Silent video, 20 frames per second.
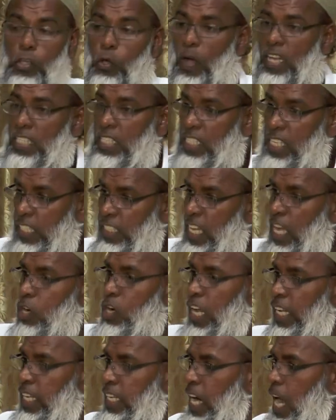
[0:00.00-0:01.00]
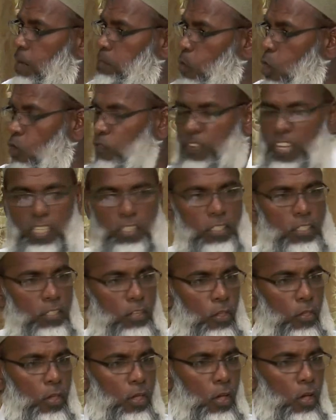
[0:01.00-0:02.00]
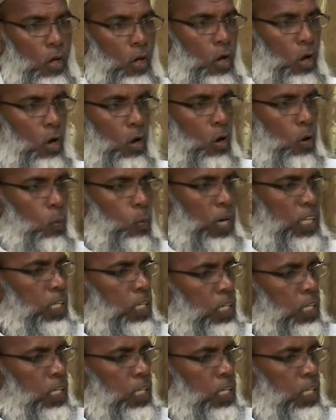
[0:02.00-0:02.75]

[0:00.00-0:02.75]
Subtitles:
you are sitting looking at movies with